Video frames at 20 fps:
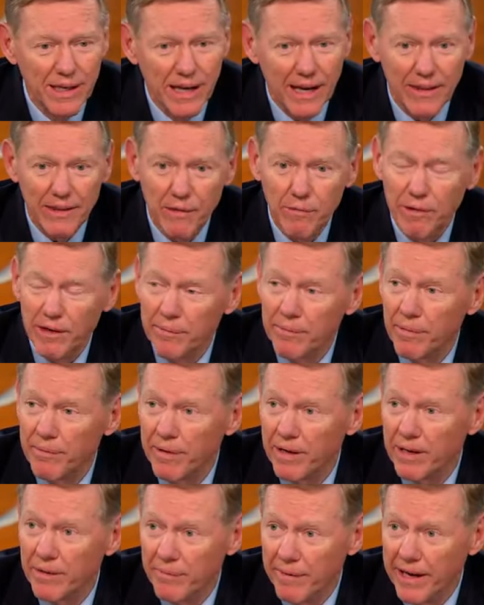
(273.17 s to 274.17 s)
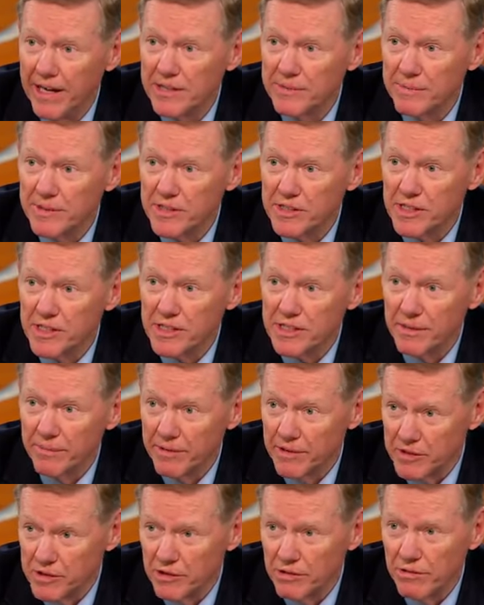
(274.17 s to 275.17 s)
And then we implemented the management system.
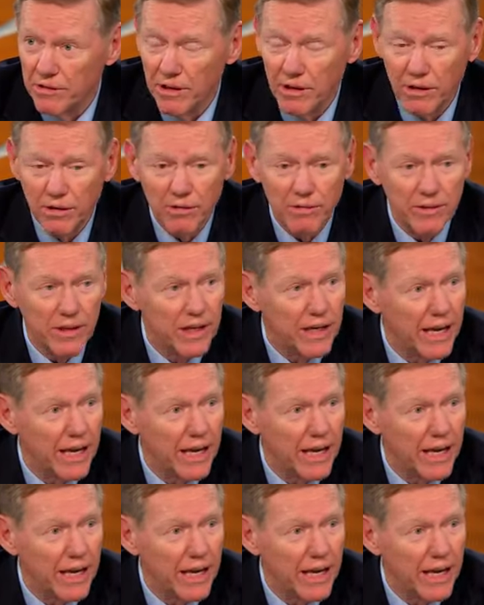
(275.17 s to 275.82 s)
As you know, that